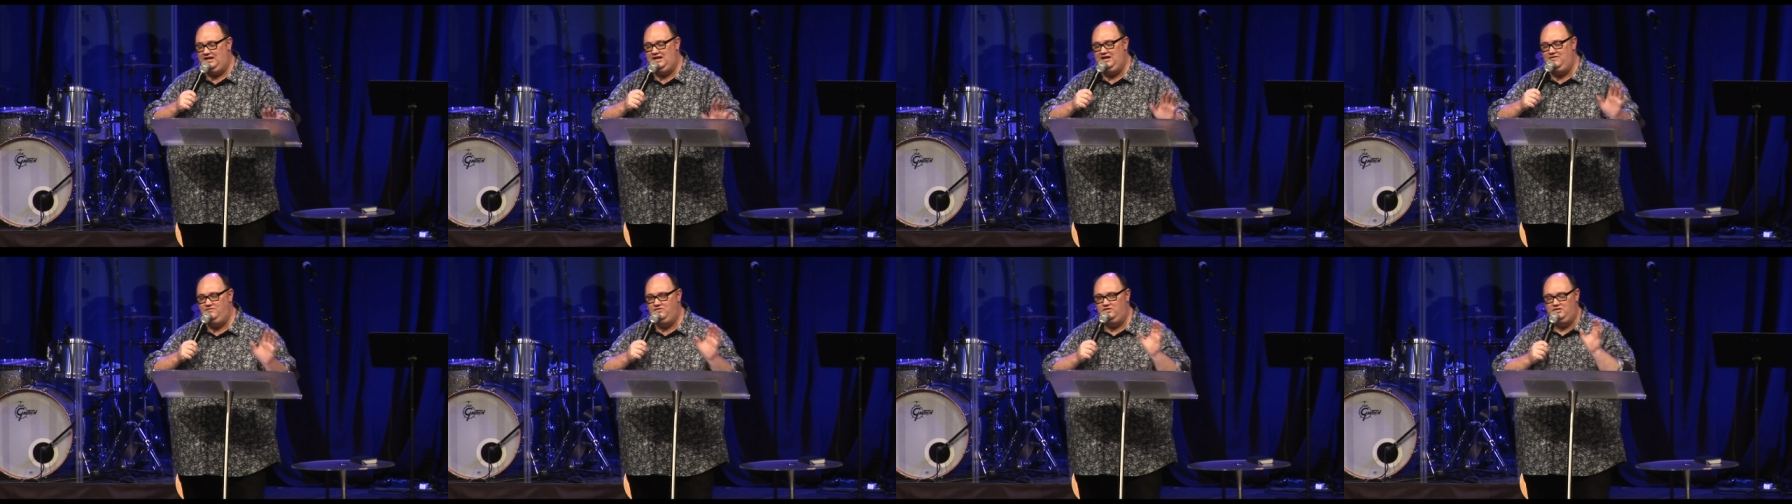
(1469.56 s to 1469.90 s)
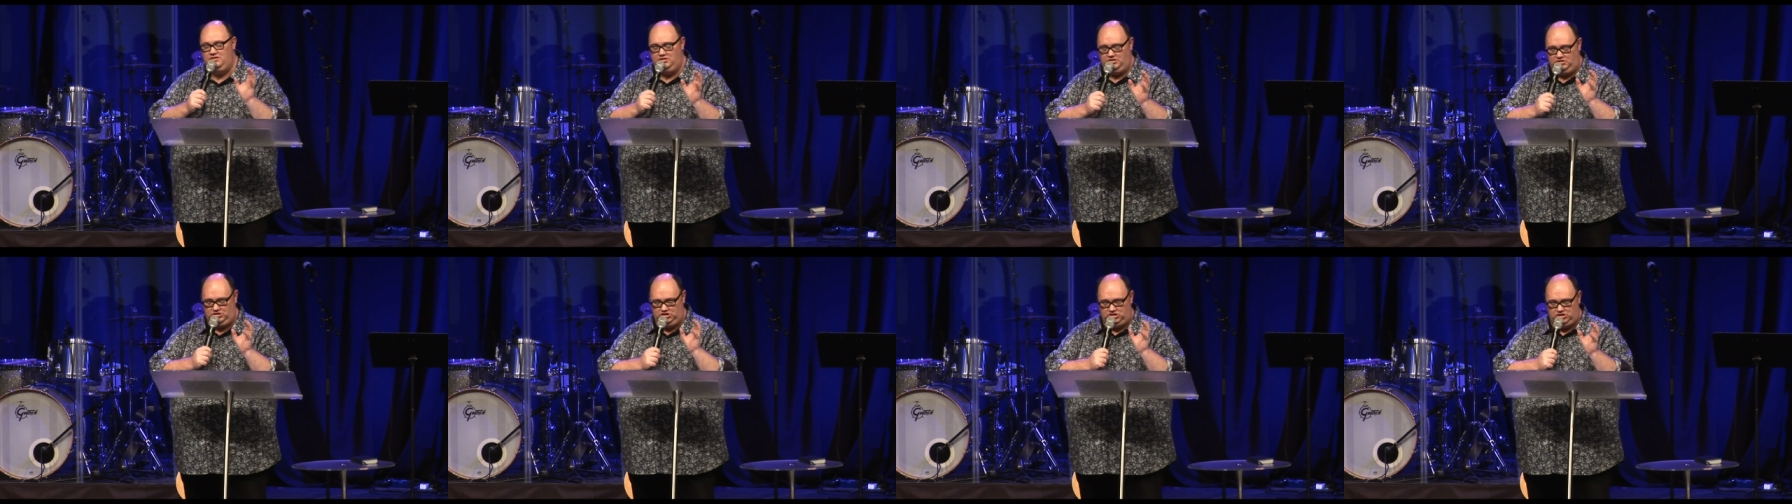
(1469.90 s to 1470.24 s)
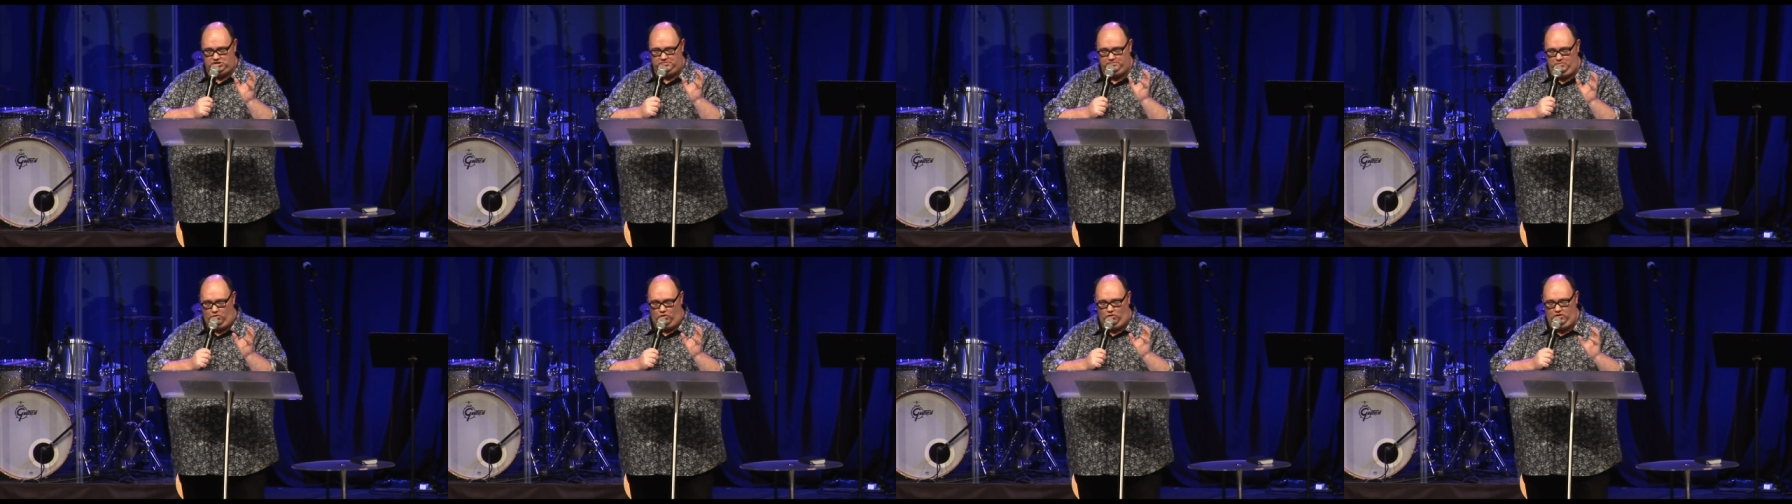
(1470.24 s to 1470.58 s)
even the
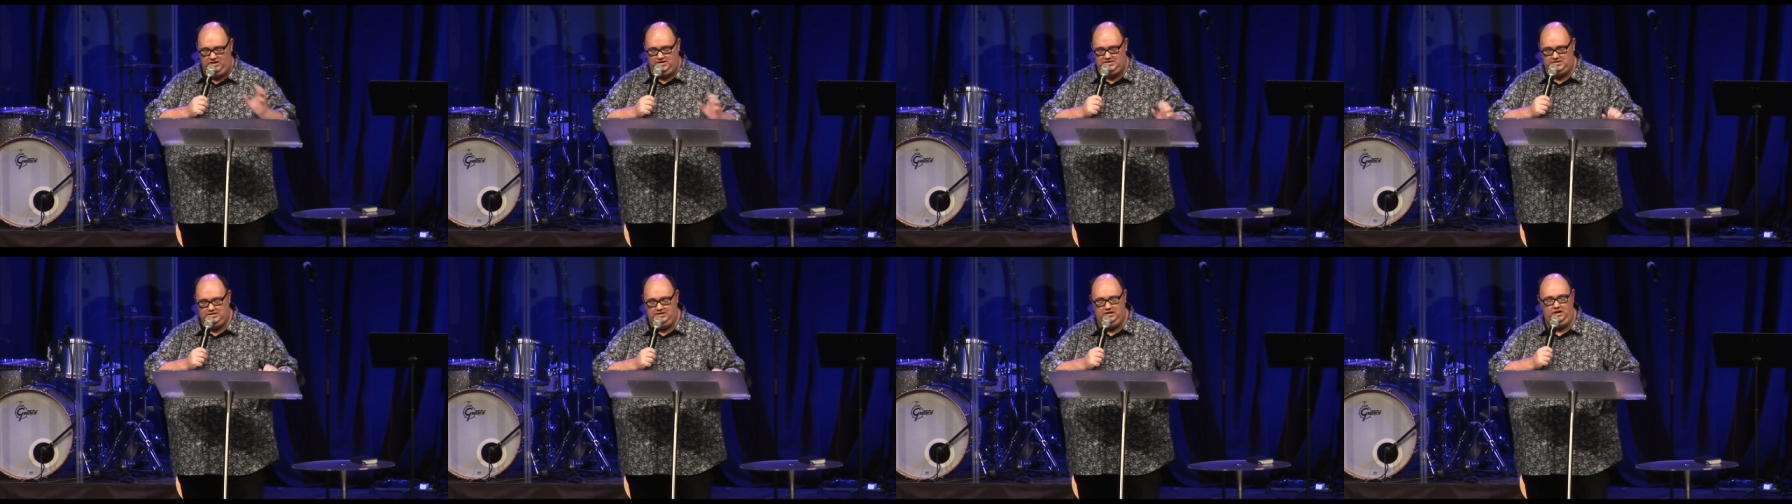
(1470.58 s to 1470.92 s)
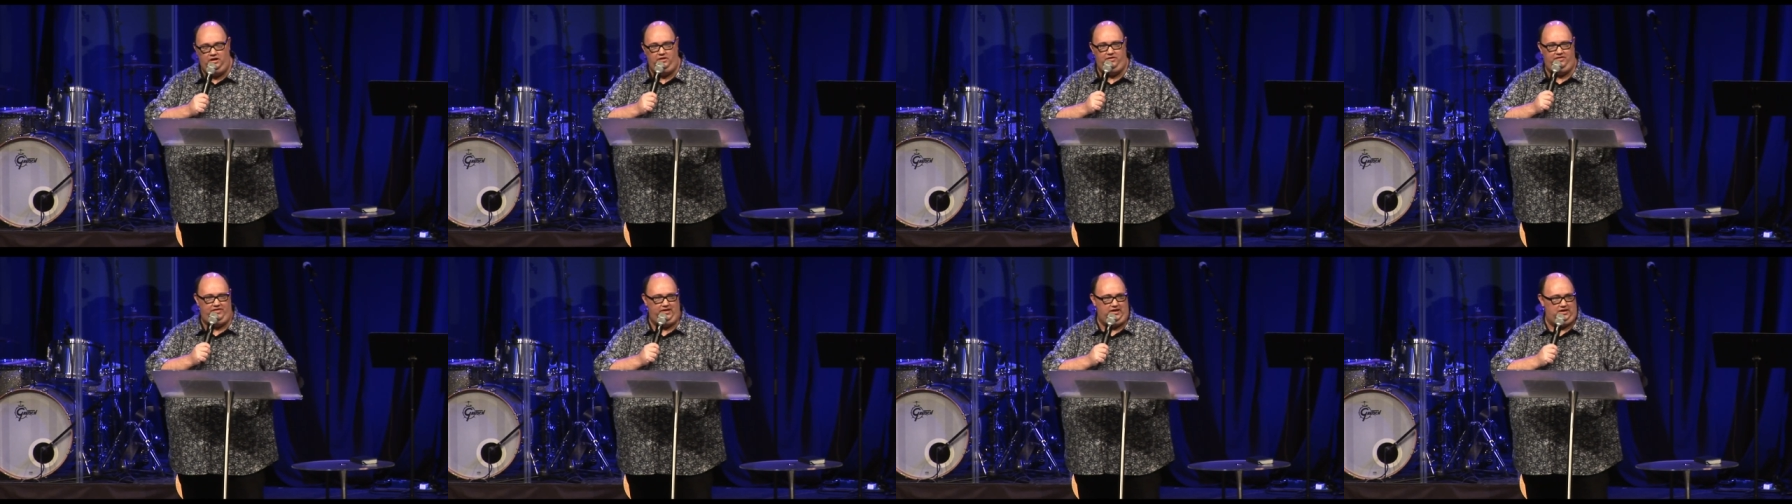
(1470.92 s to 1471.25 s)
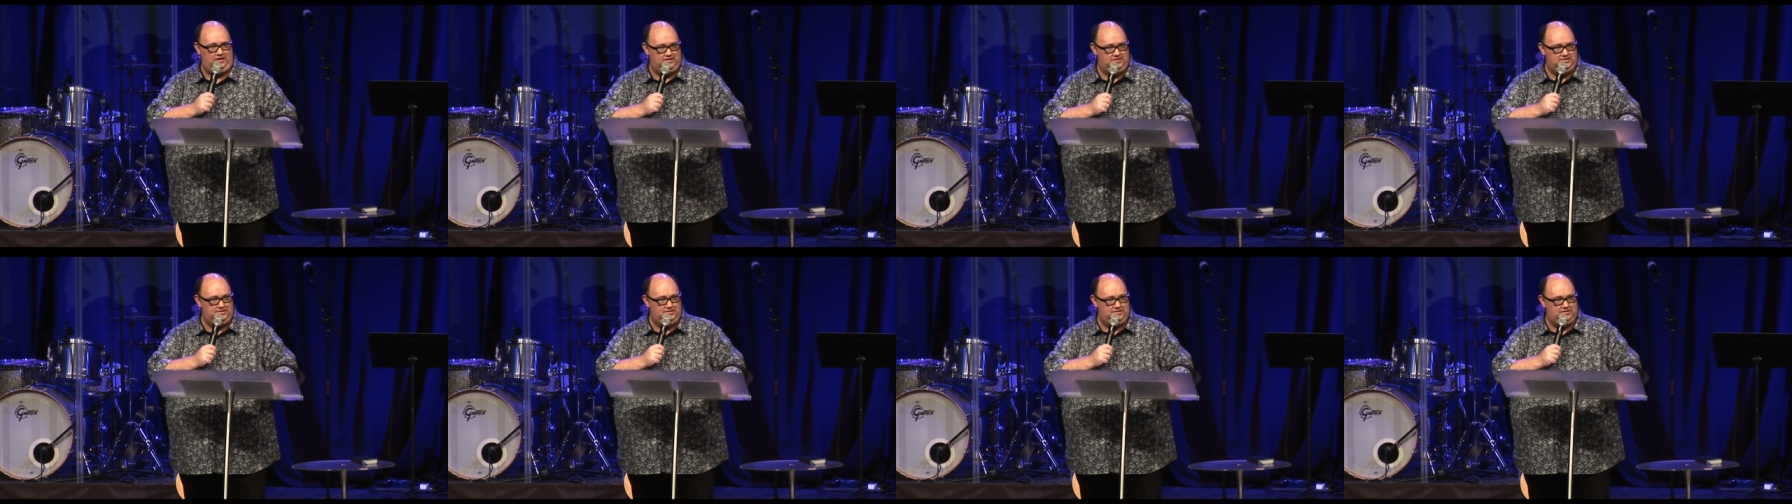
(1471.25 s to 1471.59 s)
smallest little
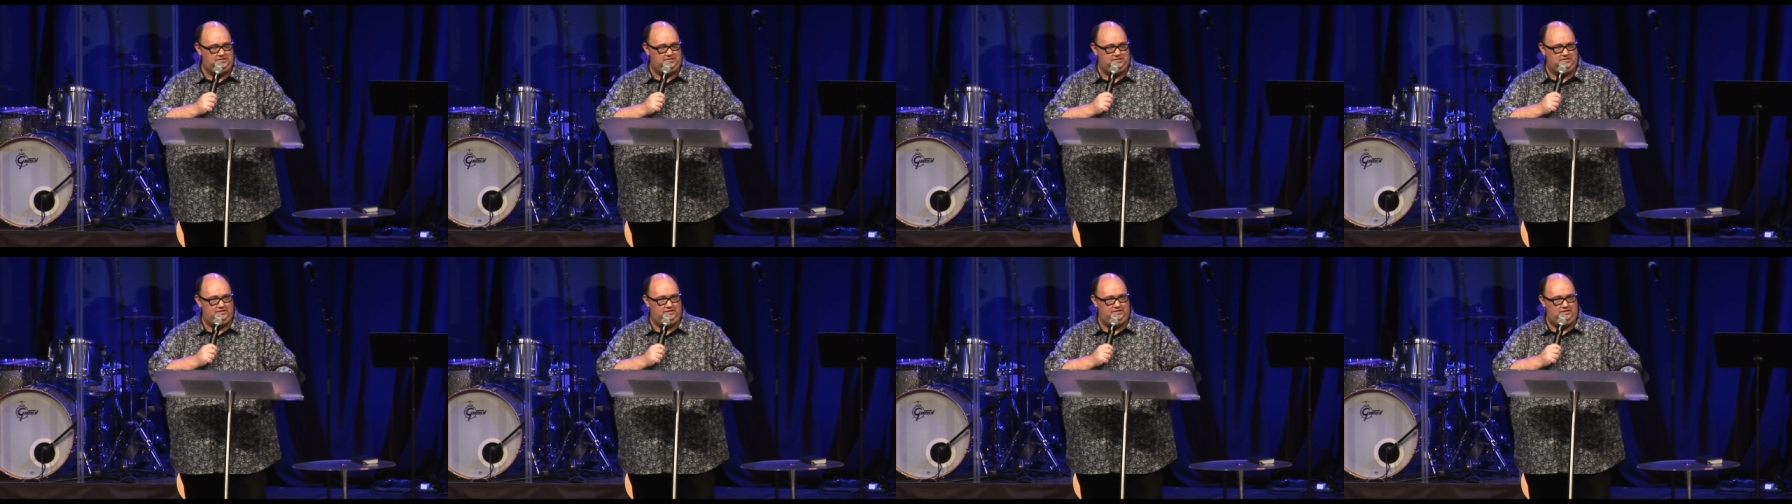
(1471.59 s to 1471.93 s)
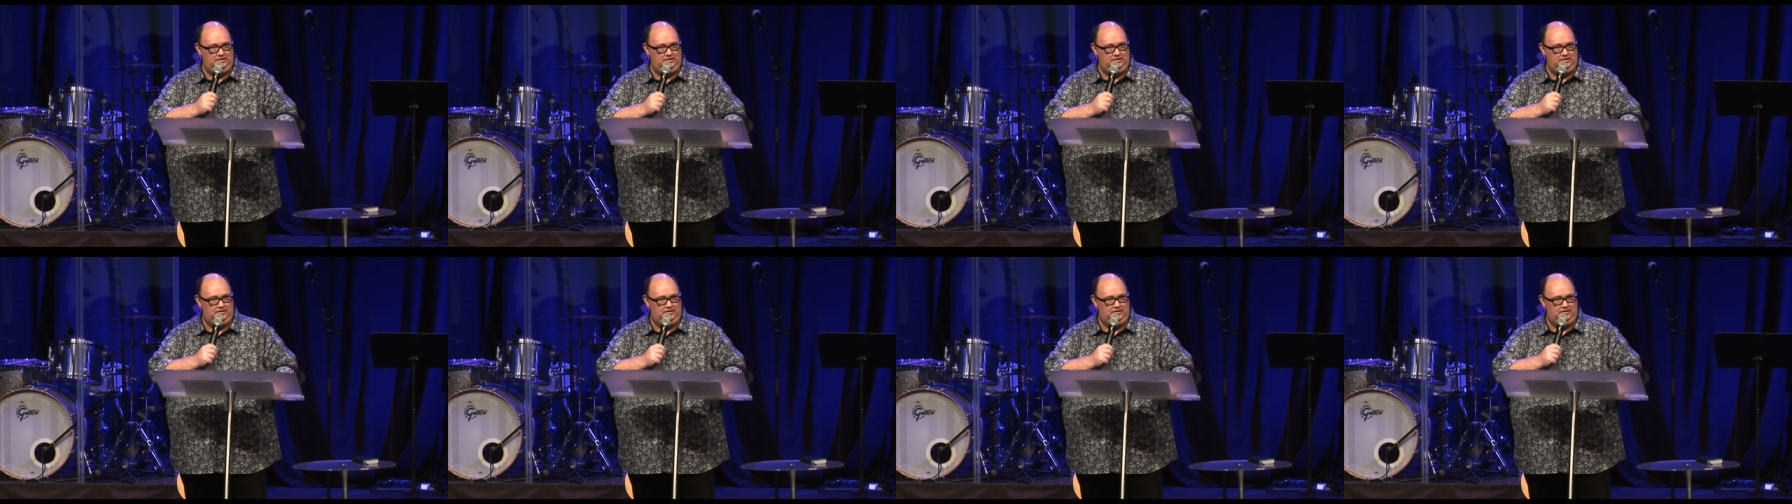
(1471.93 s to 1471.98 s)
things